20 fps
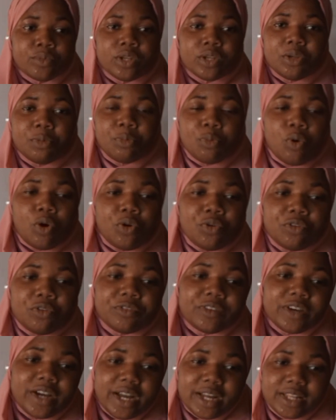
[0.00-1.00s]
the paw
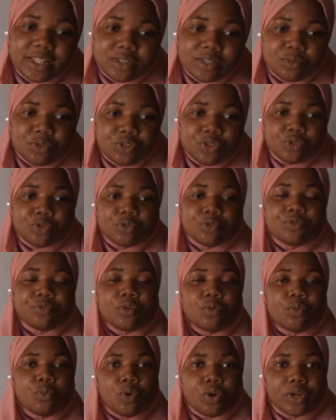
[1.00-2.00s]
of cat, which is used
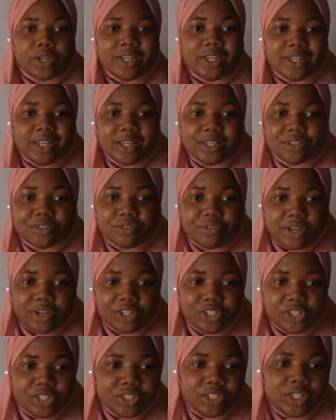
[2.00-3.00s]
for walking and
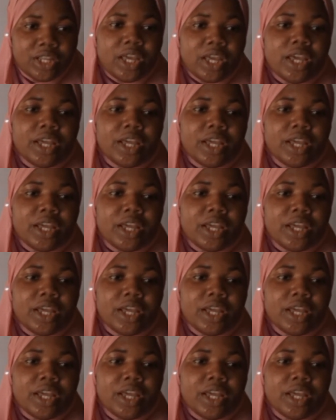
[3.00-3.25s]
scratching.